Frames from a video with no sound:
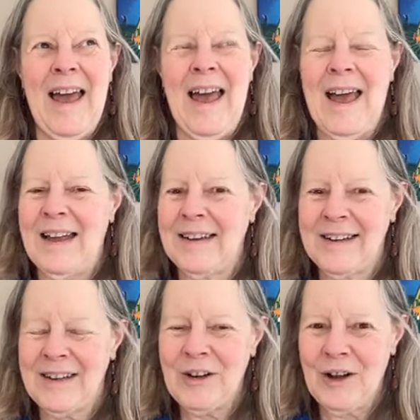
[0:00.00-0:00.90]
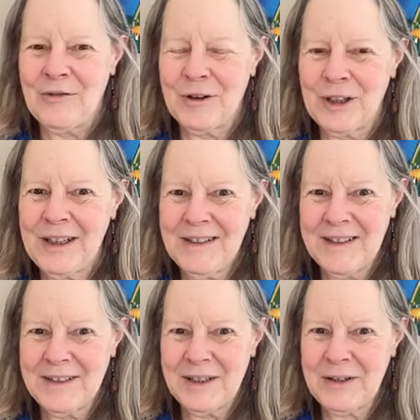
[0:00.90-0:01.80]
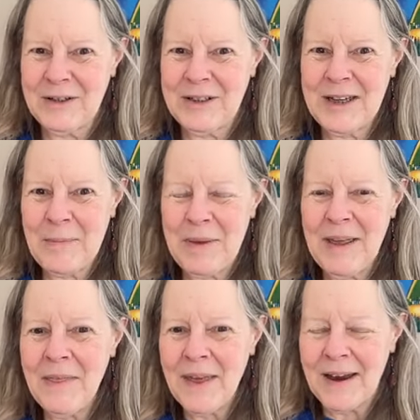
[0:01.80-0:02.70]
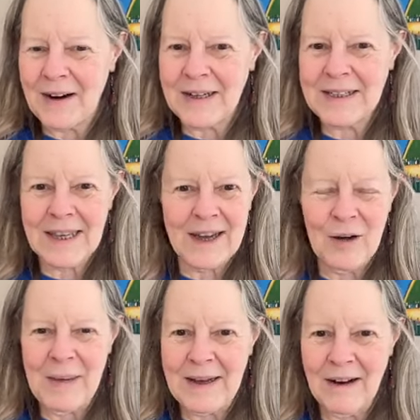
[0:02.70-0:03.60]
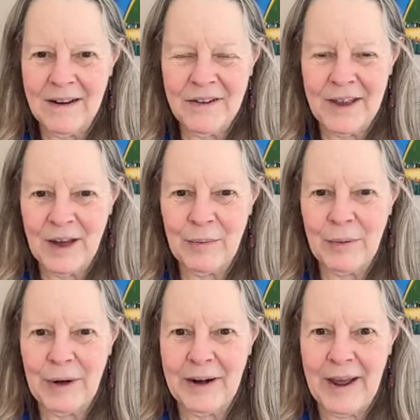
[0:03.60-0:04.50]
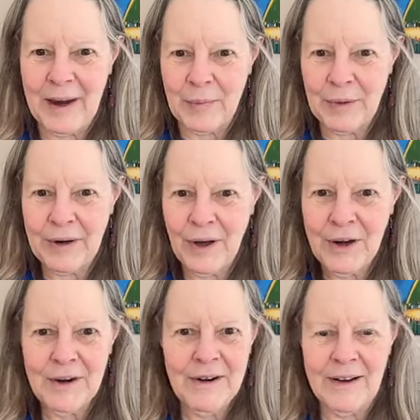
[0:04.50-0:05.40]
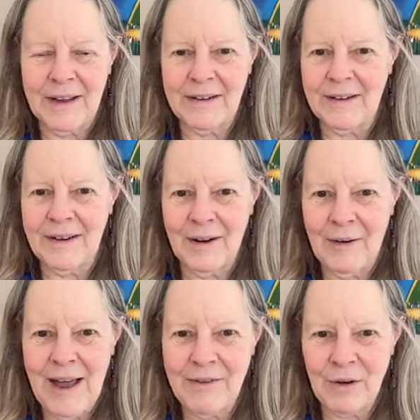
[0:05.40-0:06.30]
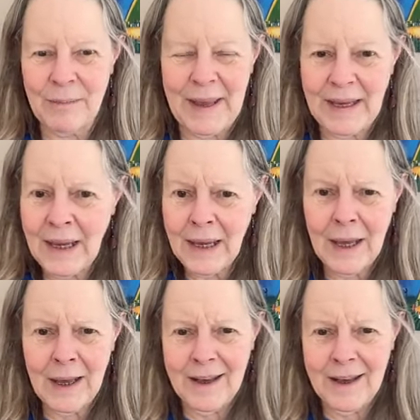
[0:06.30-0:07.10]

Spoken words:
And, you know, for Lilith to step in there, it's like, oh my God, are they going to put an apron on her and, you know, have her baking?